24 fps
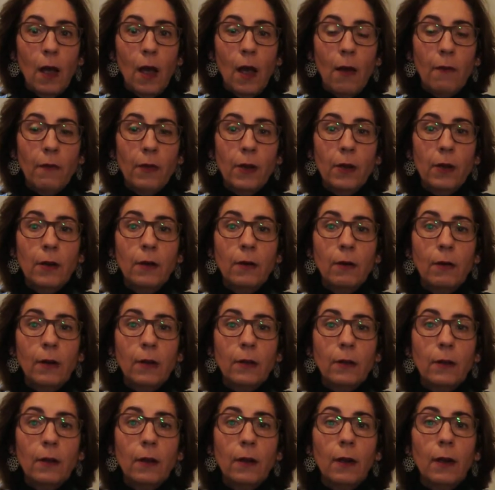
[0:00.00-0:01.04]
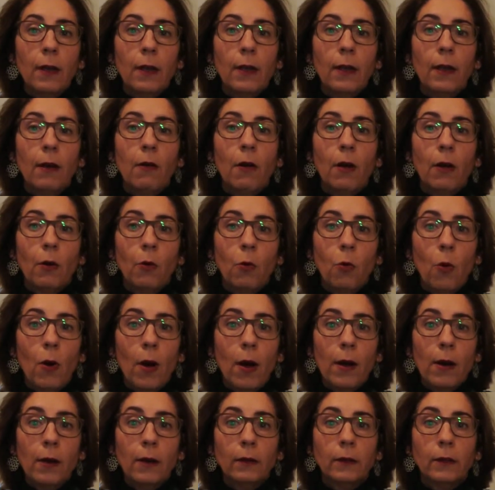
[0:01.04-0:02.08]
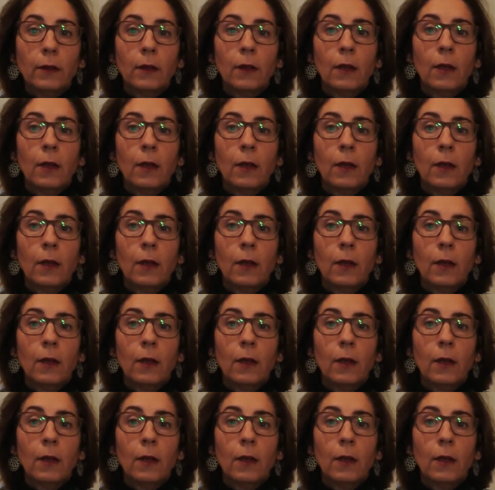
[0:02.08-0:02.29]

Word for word: have increasingly acquired